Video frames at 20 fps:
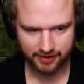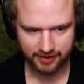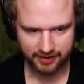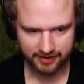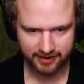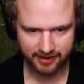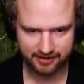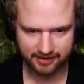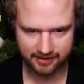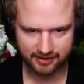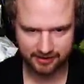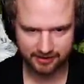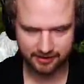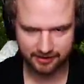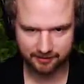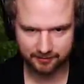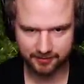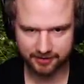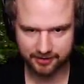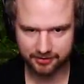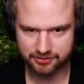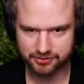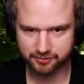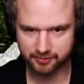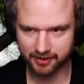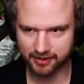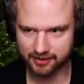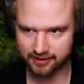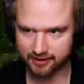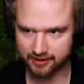Yeah, let me go to
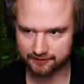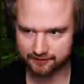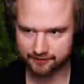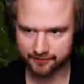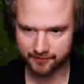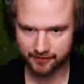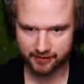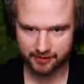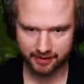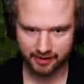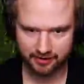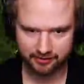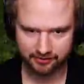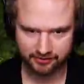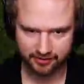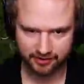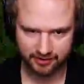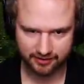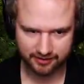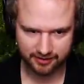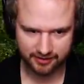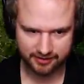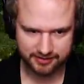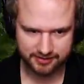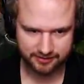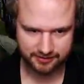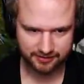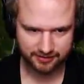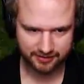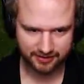melee. I don't like that.